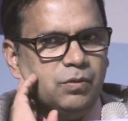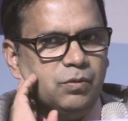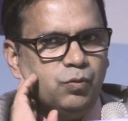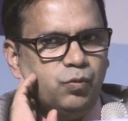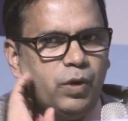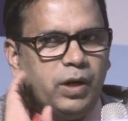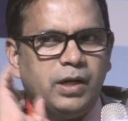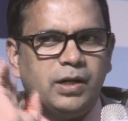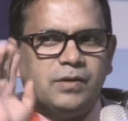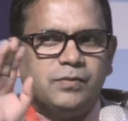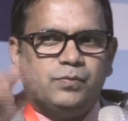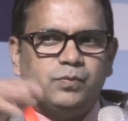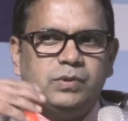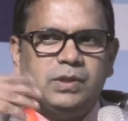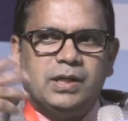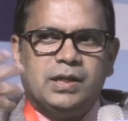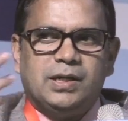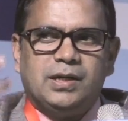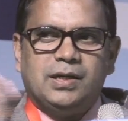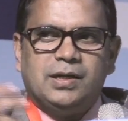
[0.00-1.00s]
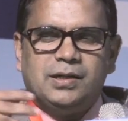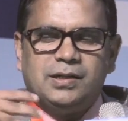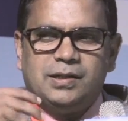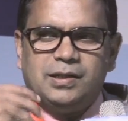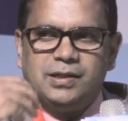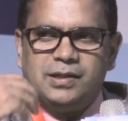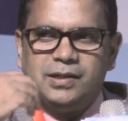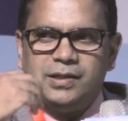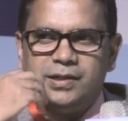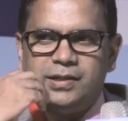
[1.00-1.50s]
one of
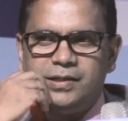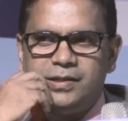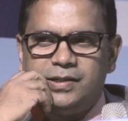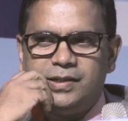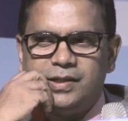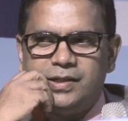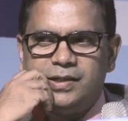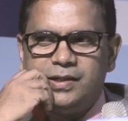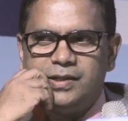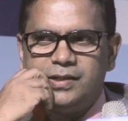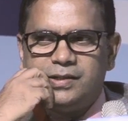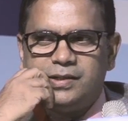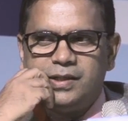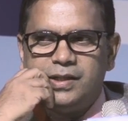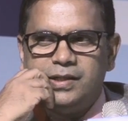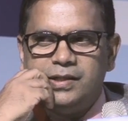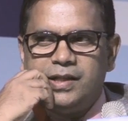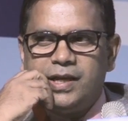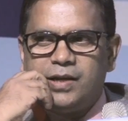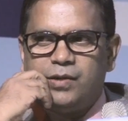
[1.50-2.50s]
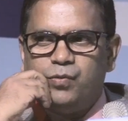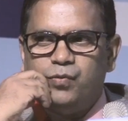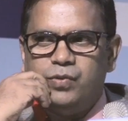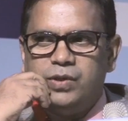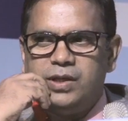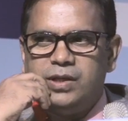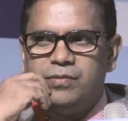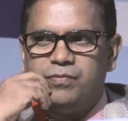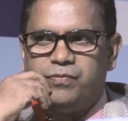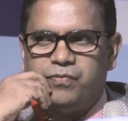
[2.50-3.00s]
the thing that
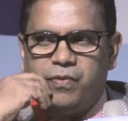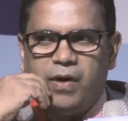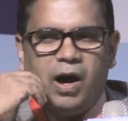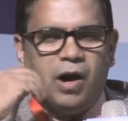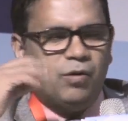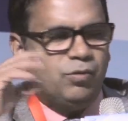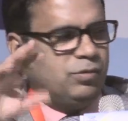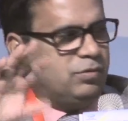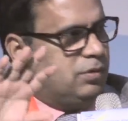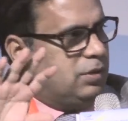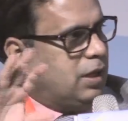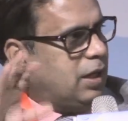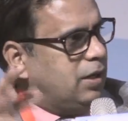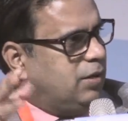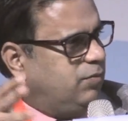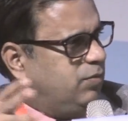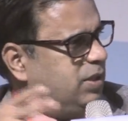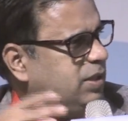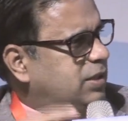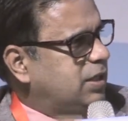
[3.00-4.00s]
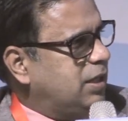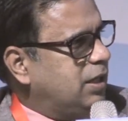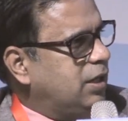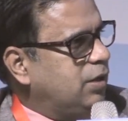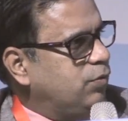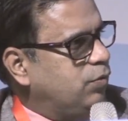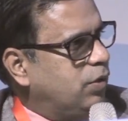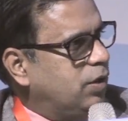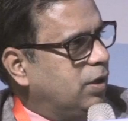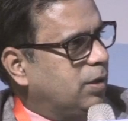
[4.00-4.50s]
we found, and we
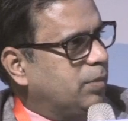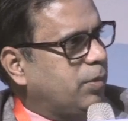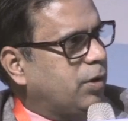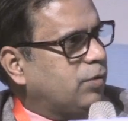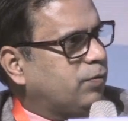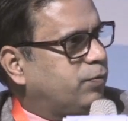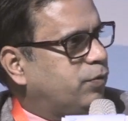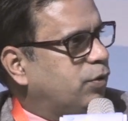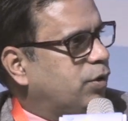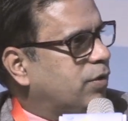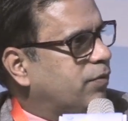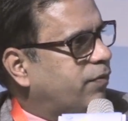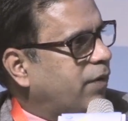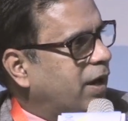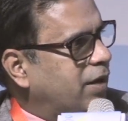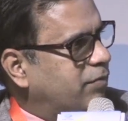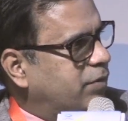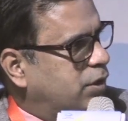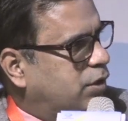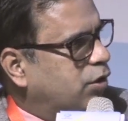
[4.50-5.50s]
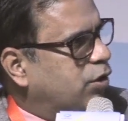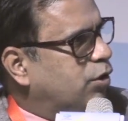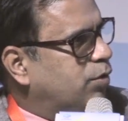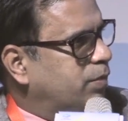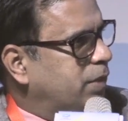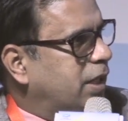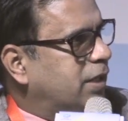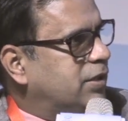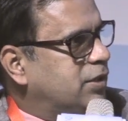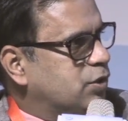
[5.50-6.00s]
generally work about 4 or 5
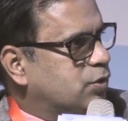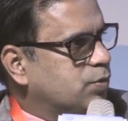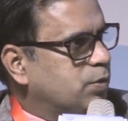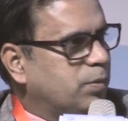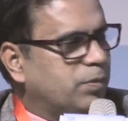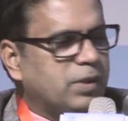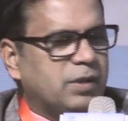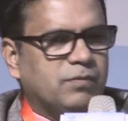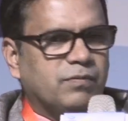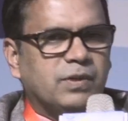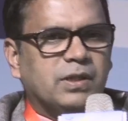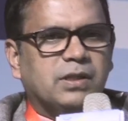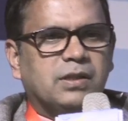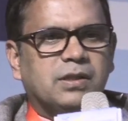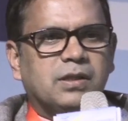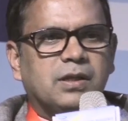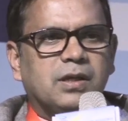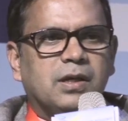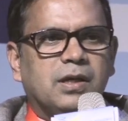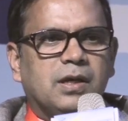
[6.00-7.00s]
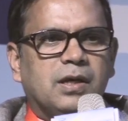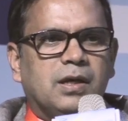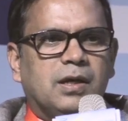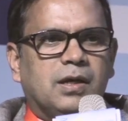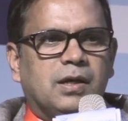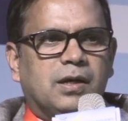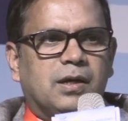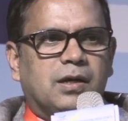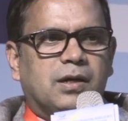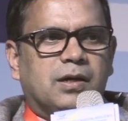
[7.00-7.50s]
economy at this moment with
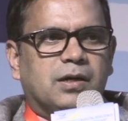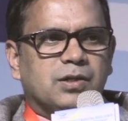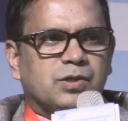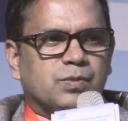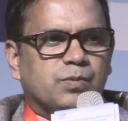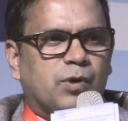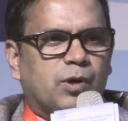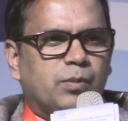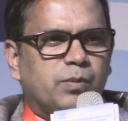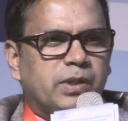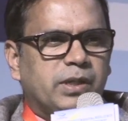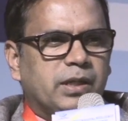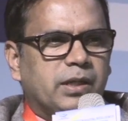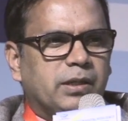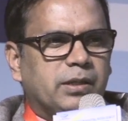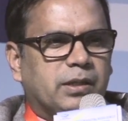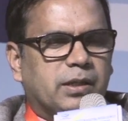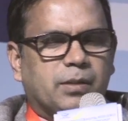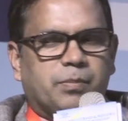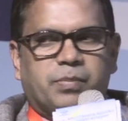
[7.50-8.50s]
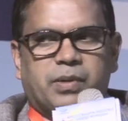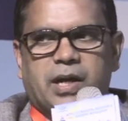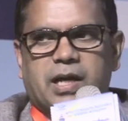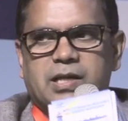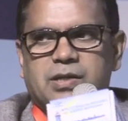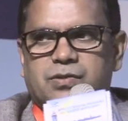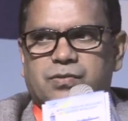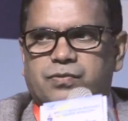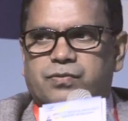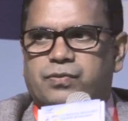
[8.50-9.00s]
small medium
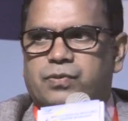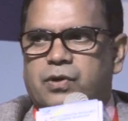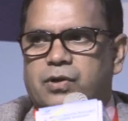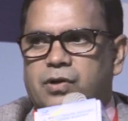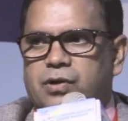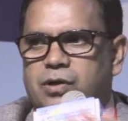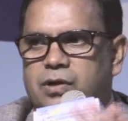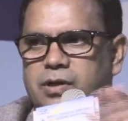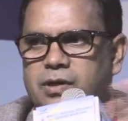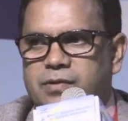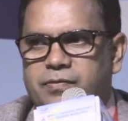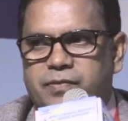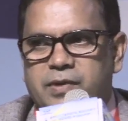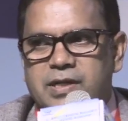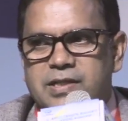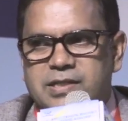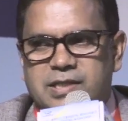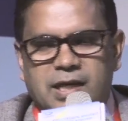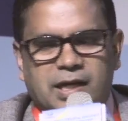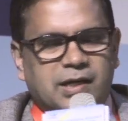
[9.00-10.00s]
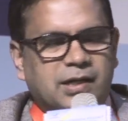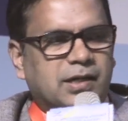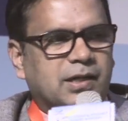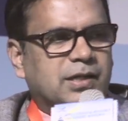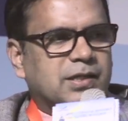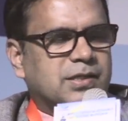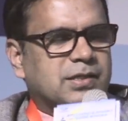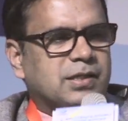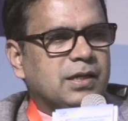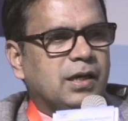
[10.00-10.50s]
enterprise for different
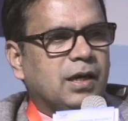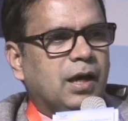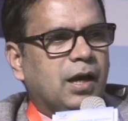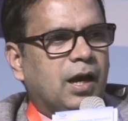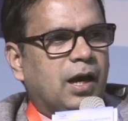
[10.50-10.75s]
sectors.